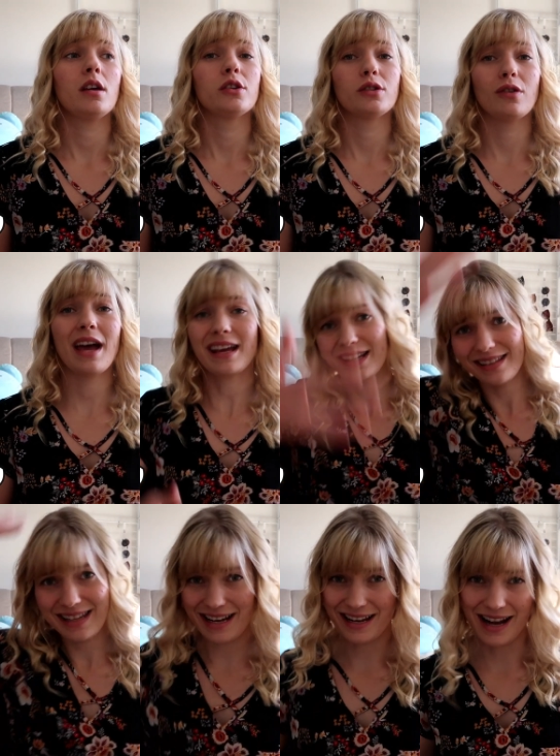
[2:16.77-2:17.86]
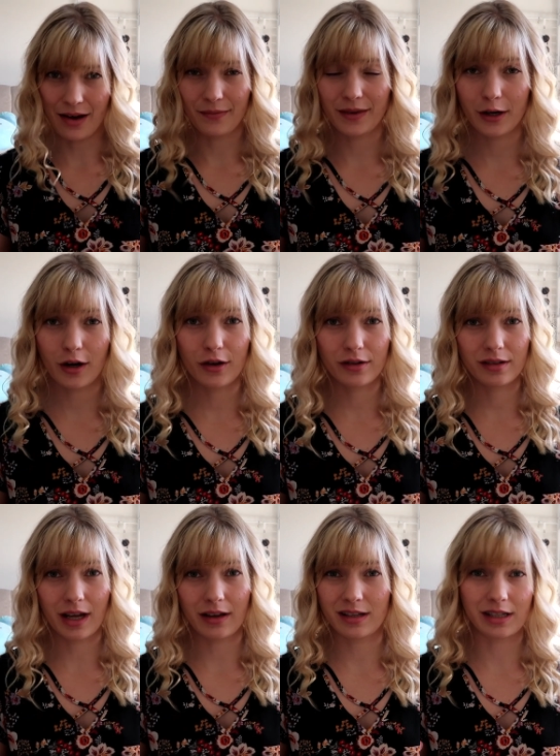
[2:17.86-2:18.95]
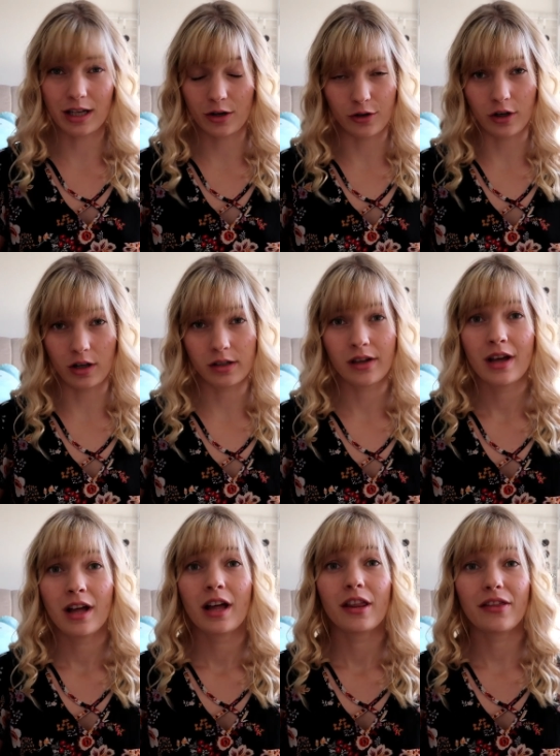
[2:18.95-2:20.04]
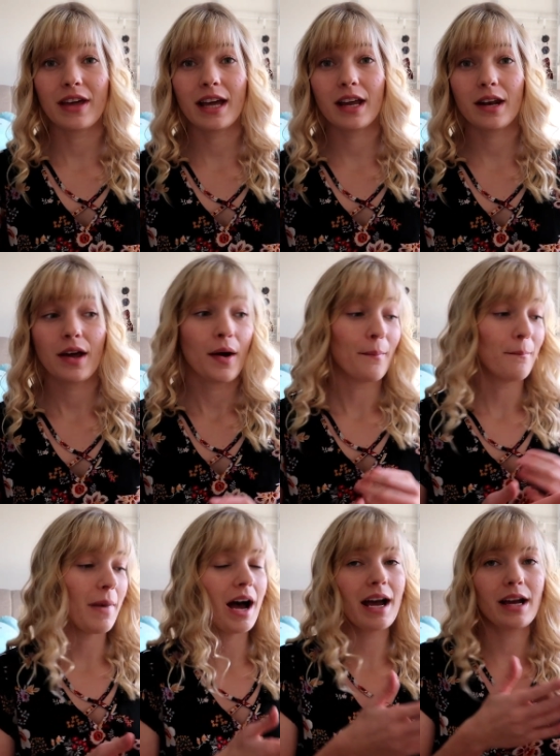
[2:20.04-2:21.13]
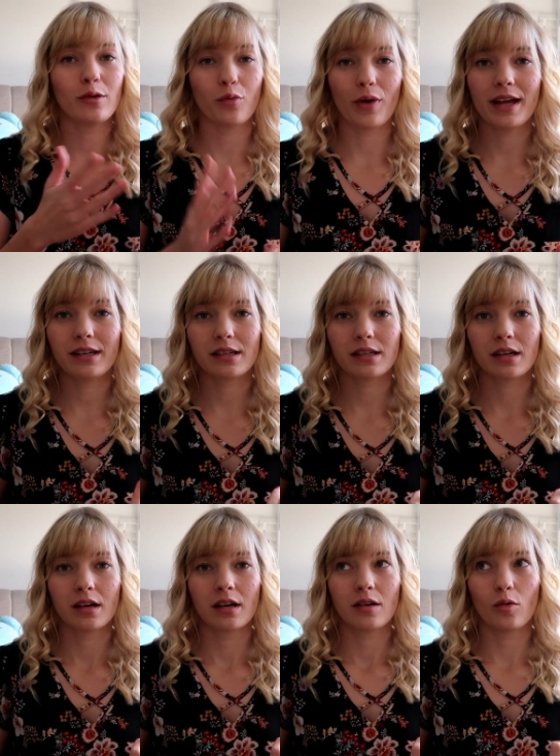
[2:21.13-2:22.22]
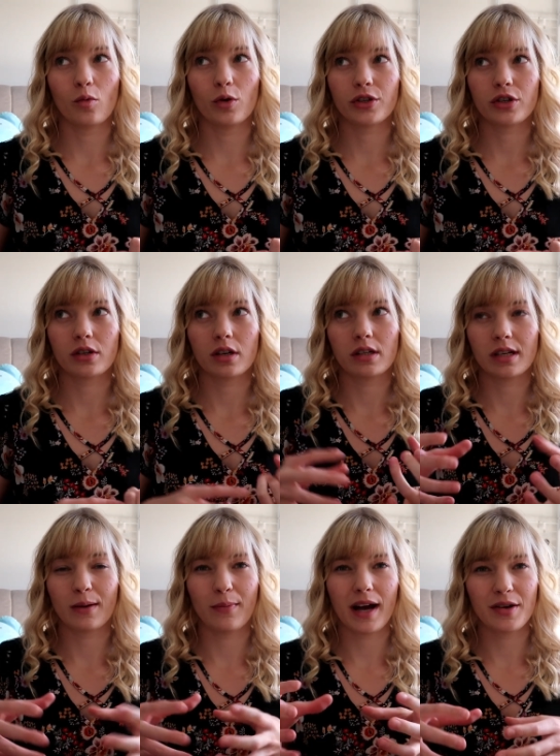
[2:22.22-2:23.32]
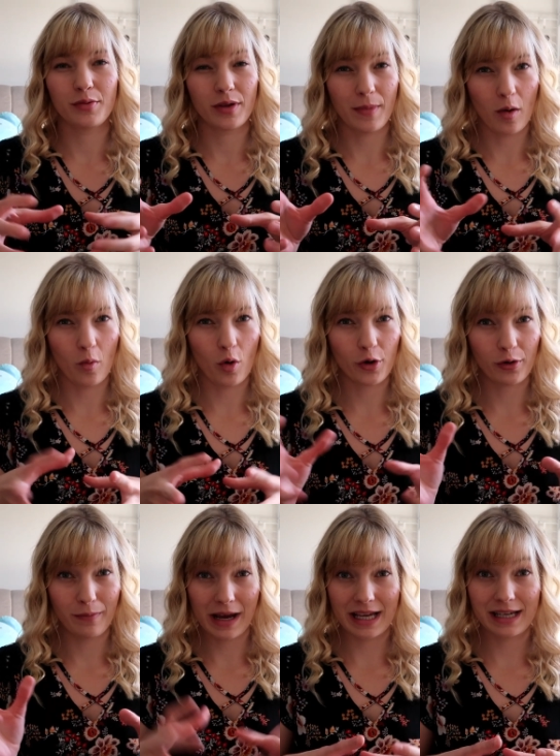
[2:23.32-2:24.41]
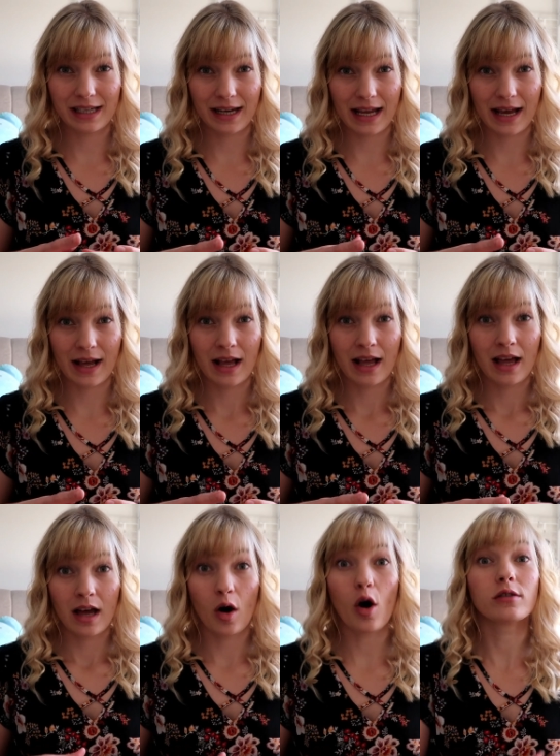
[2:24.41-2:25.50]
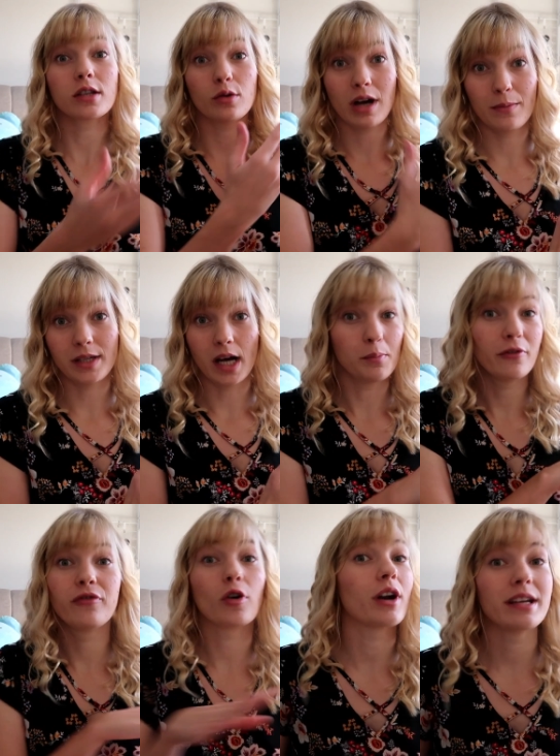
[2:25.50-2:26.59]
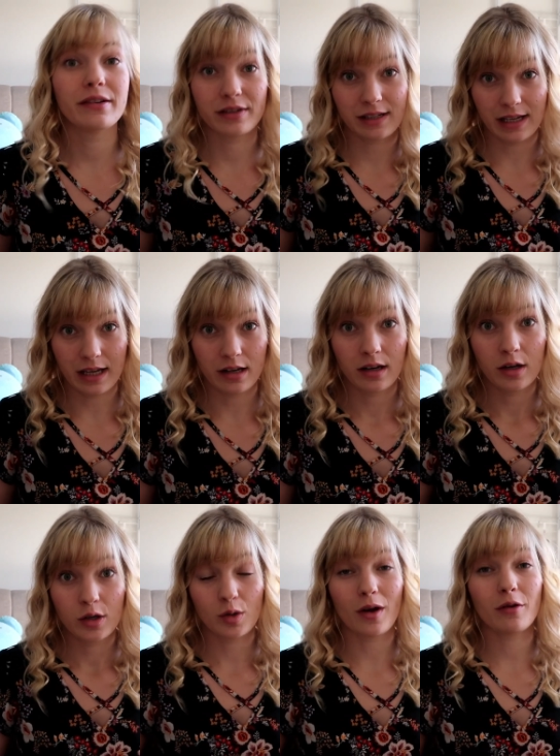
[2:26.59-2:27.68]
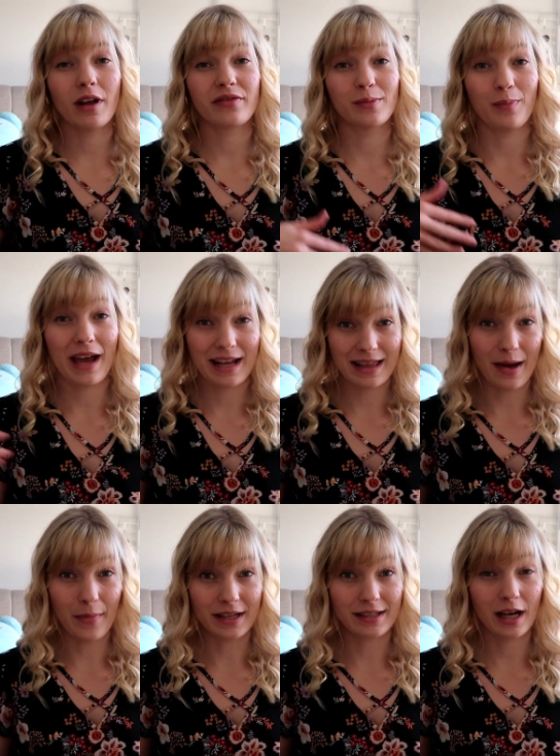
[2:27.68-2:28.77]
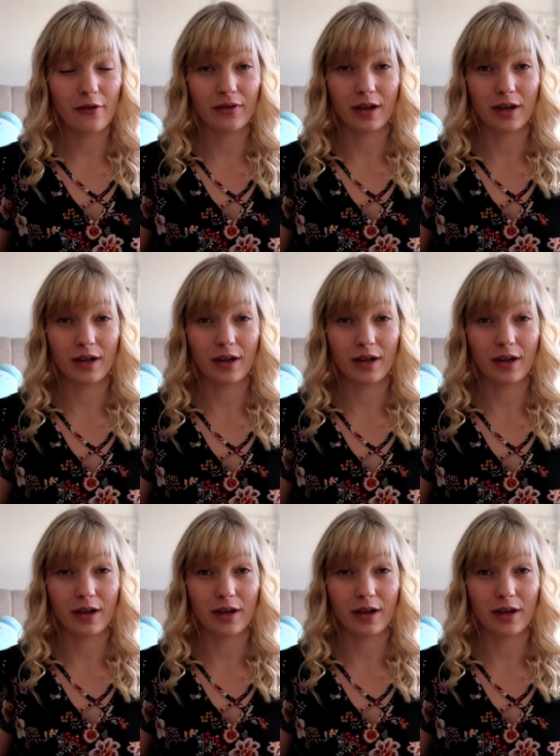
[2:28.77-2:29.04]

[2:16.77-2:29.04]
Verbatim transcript: So that gets taken out. There goes like $600. Then my rent, which is combined with my water and my internet, also comes out before I even see it. So I don't have to pay that myself.